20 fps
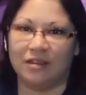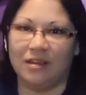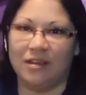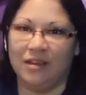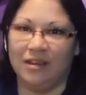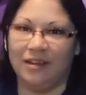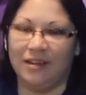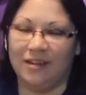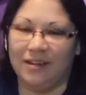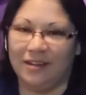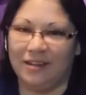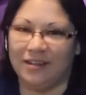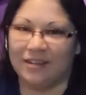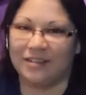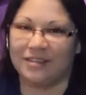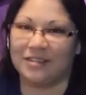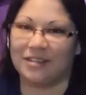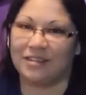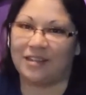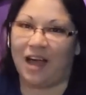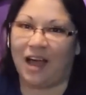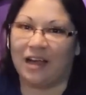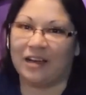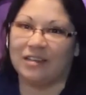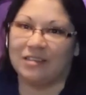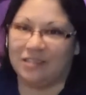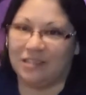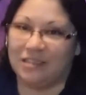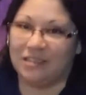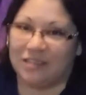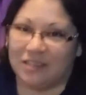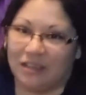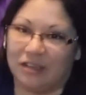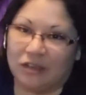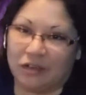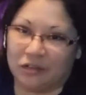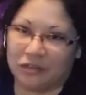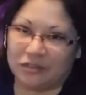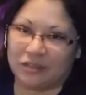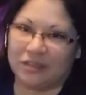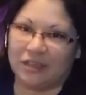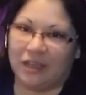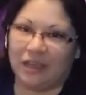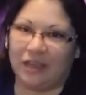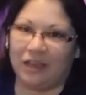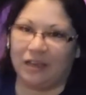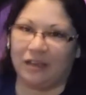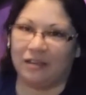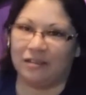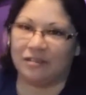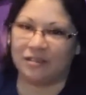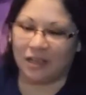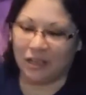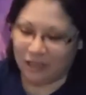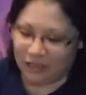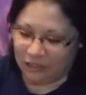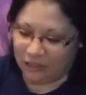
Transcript: It's a lot of detail goes into hands.